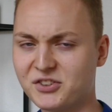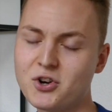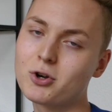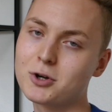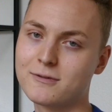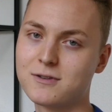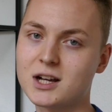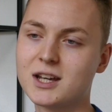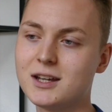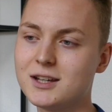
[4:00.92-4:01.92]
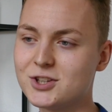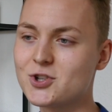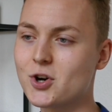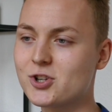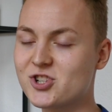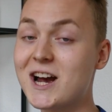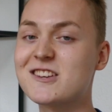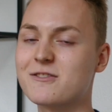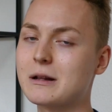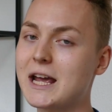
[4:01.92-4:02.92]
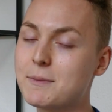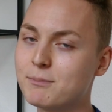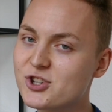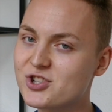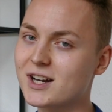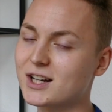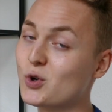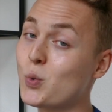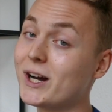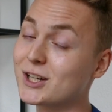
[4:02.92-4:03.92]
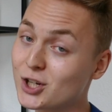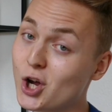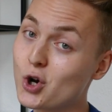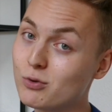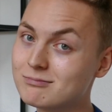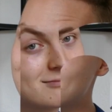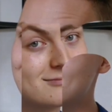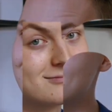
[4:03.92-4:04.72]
But talking of lucky, your chance of admission are quite low.